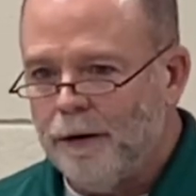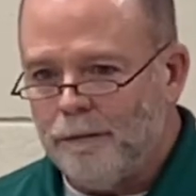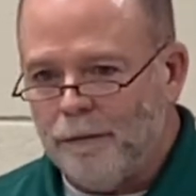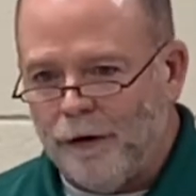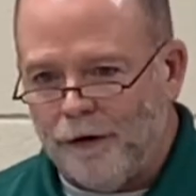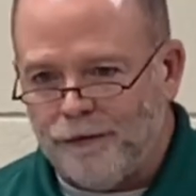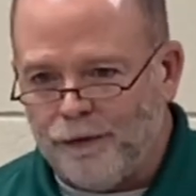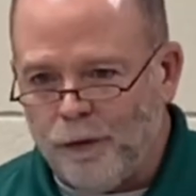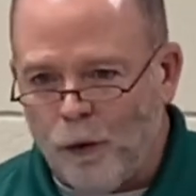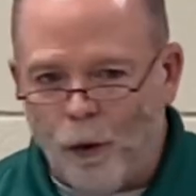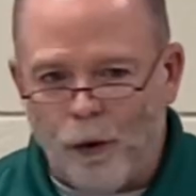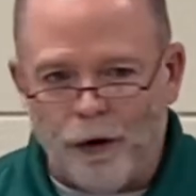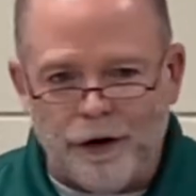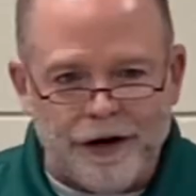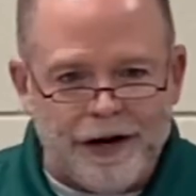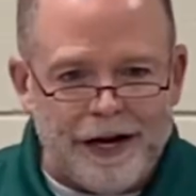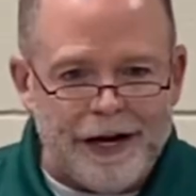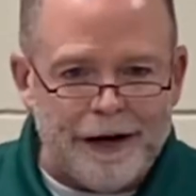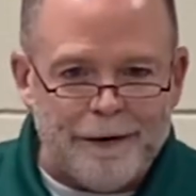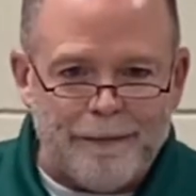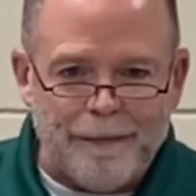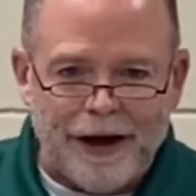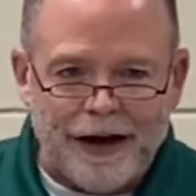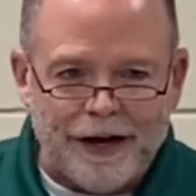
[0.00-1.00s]
Before
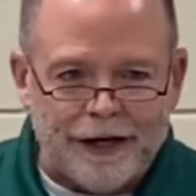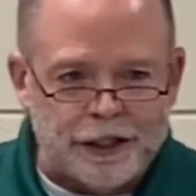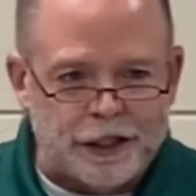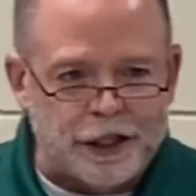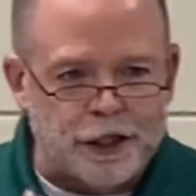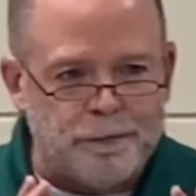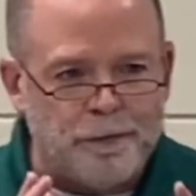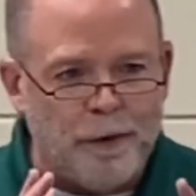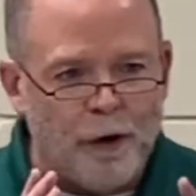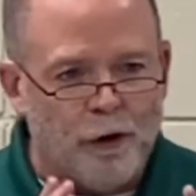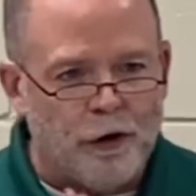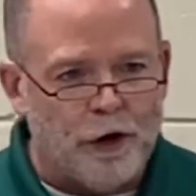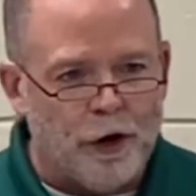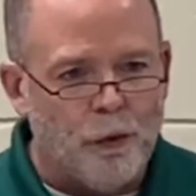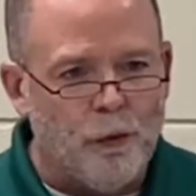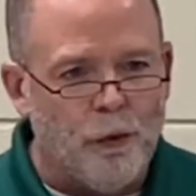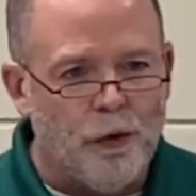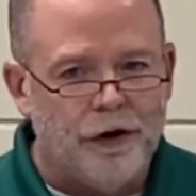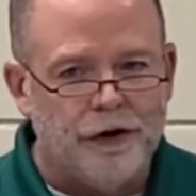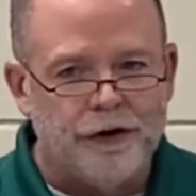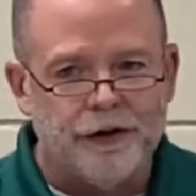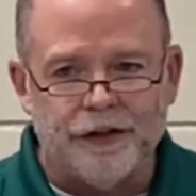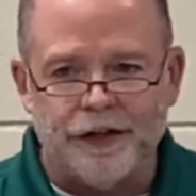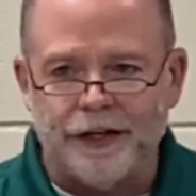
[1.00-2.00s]
Nehemiah spoke a
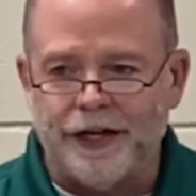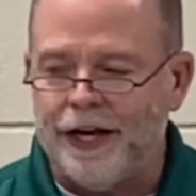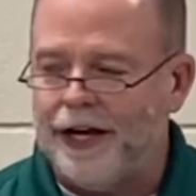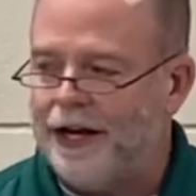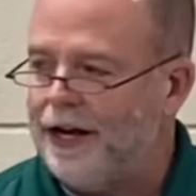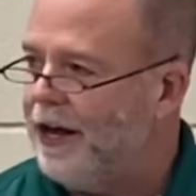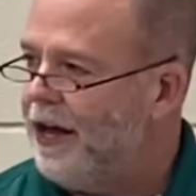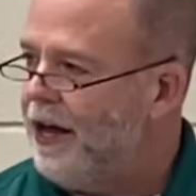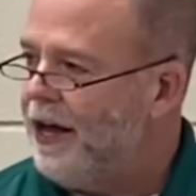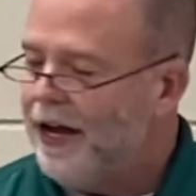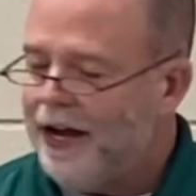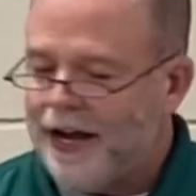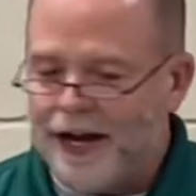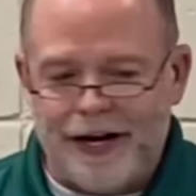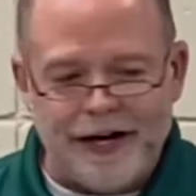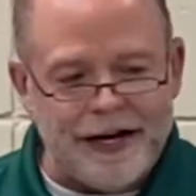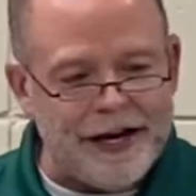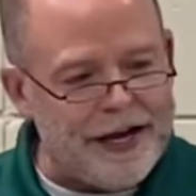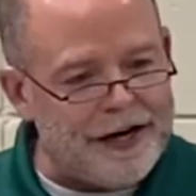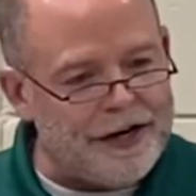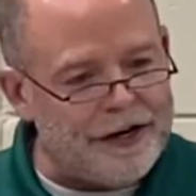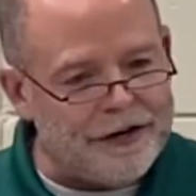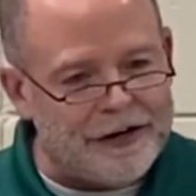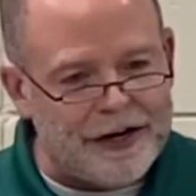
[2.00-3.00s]
word to the king, he
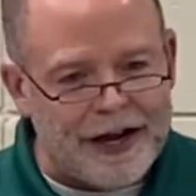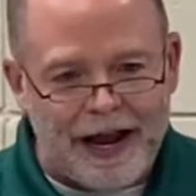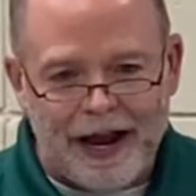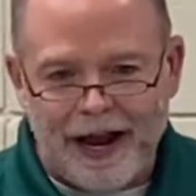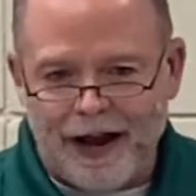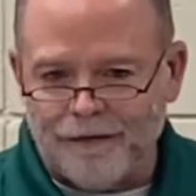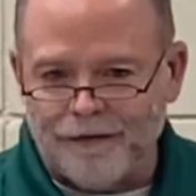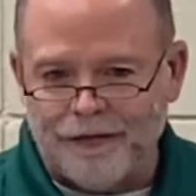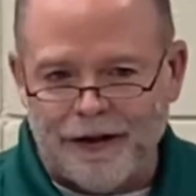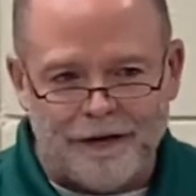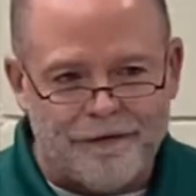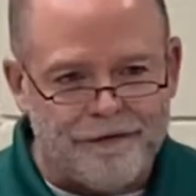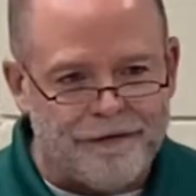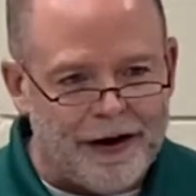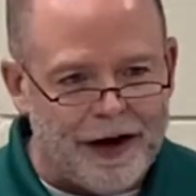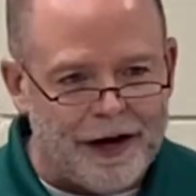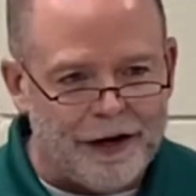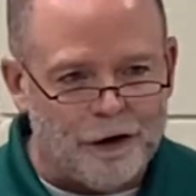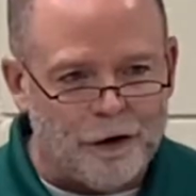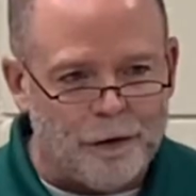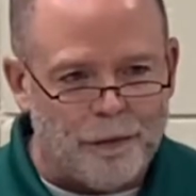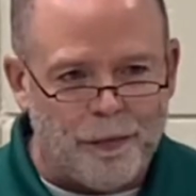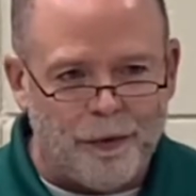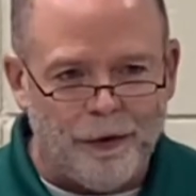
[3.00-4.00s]
needed to have that
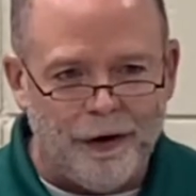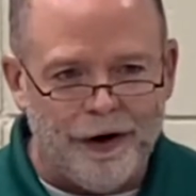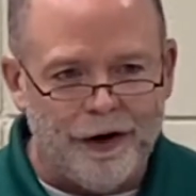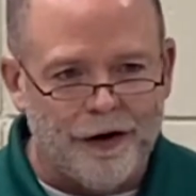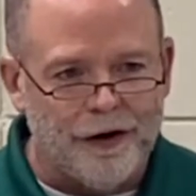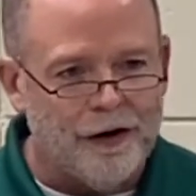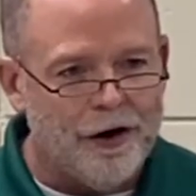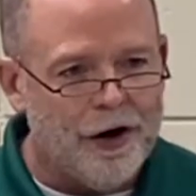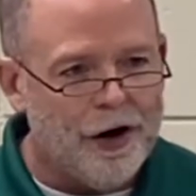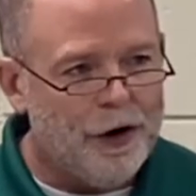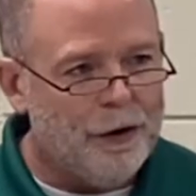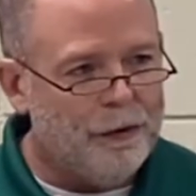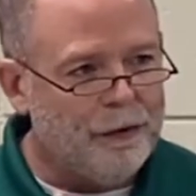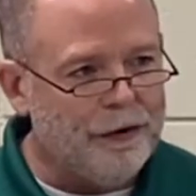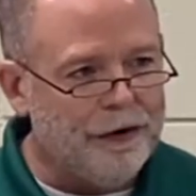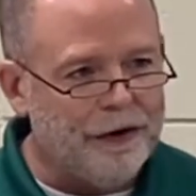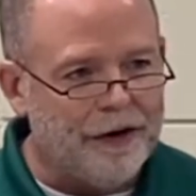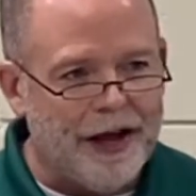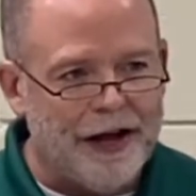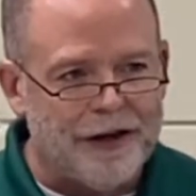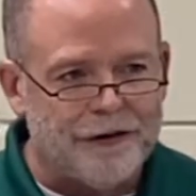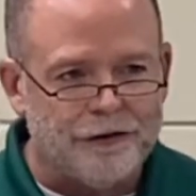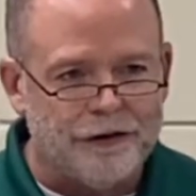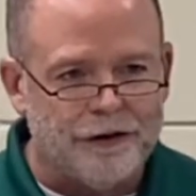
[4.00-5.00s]
final prayer where
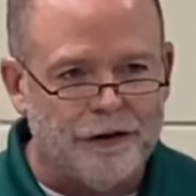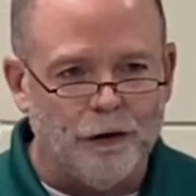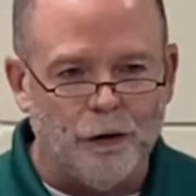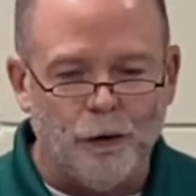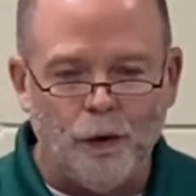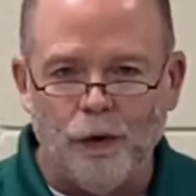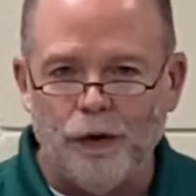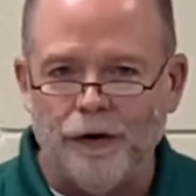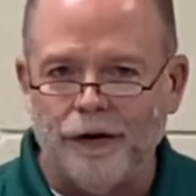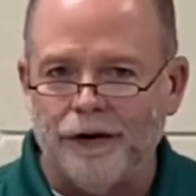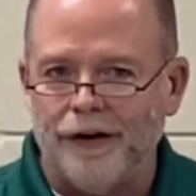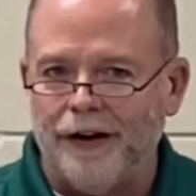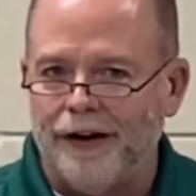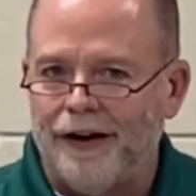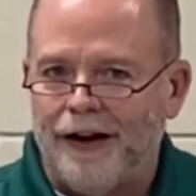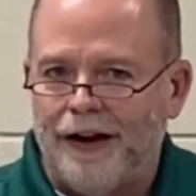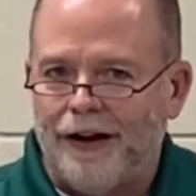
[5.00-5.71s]
he asked the Lord.